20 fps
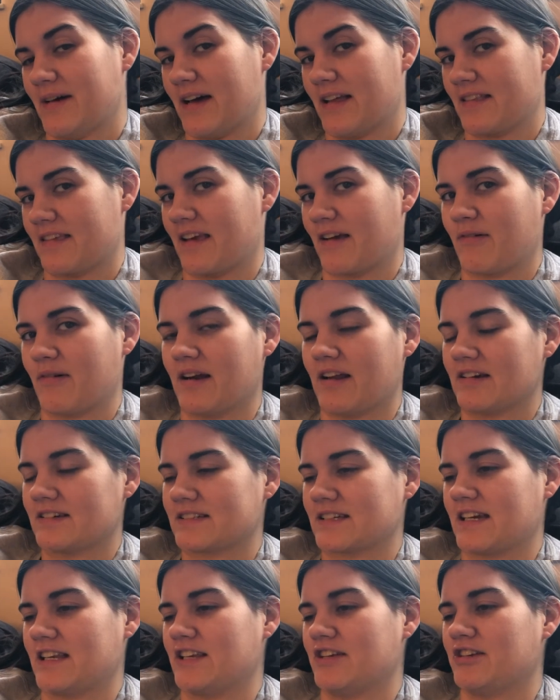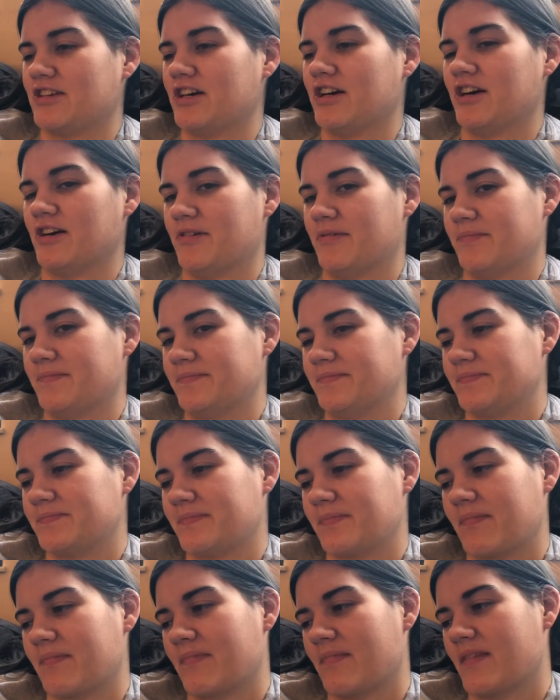but it's like, what else can you do?
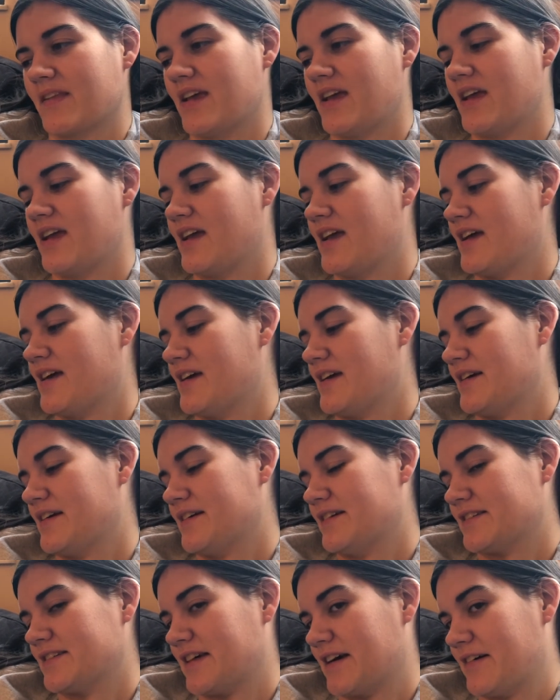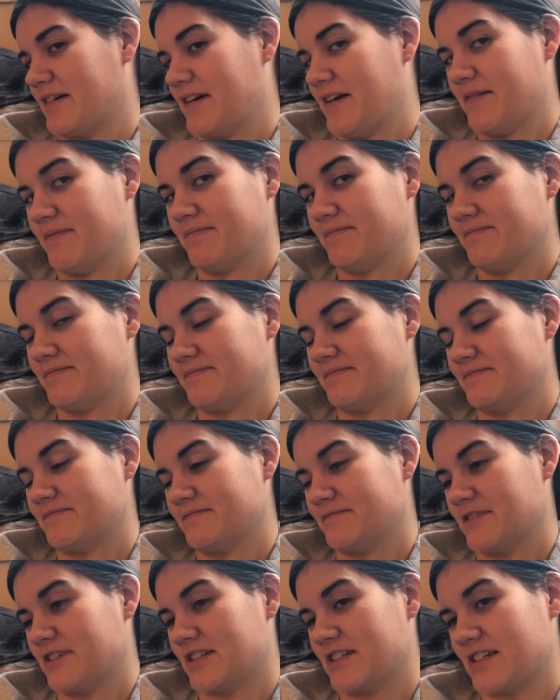So yeah, we're